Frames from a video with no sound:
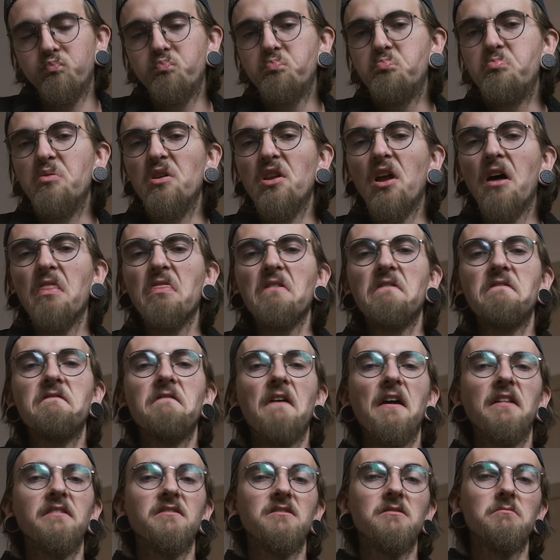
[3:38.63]
been on the
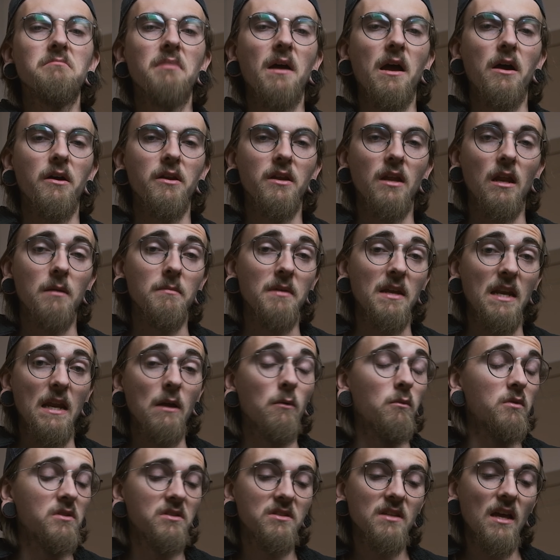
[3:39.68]
fence about it. I mean,
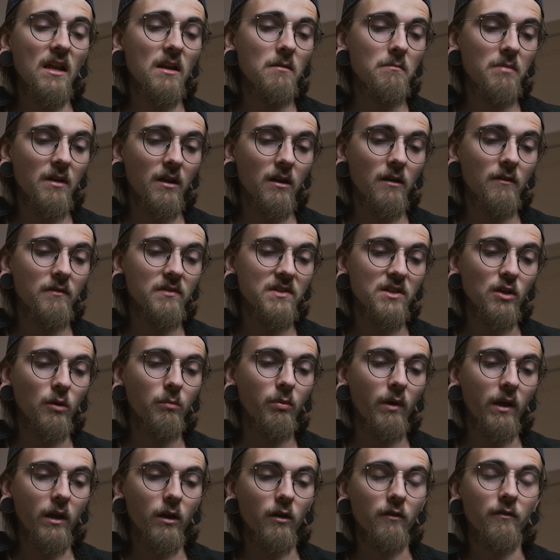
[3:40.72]
it was not a big enough deal
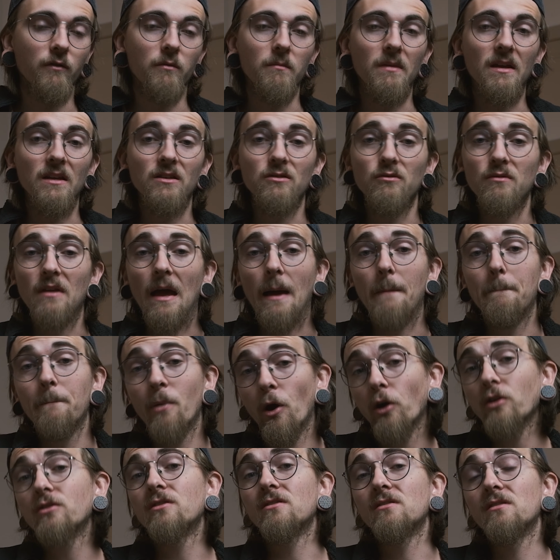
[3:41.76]
breaker for me to not
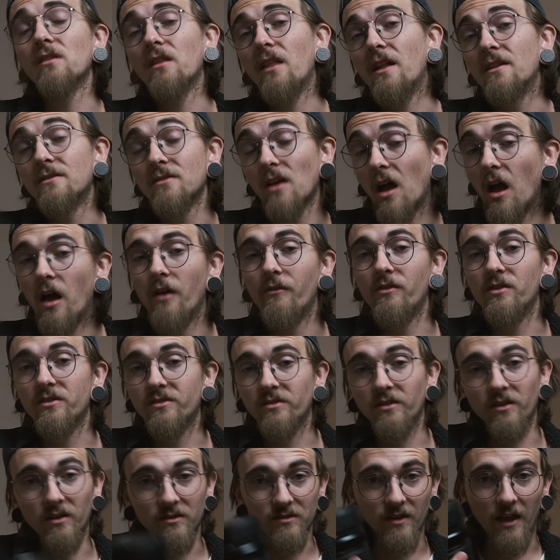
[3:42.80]
purchase the lens,
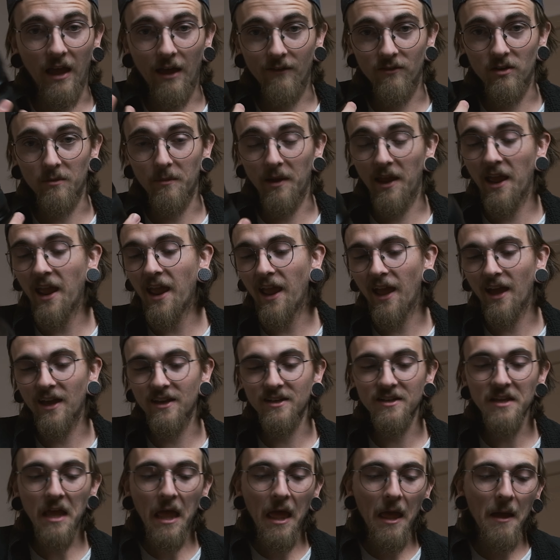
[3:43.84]
obviously, because I have it in my
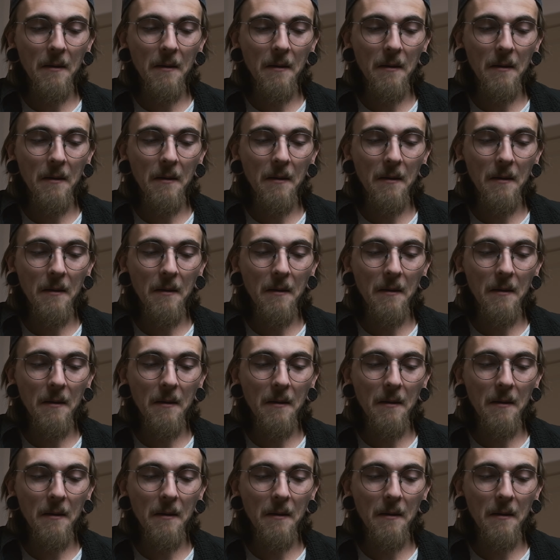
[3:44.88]
hand.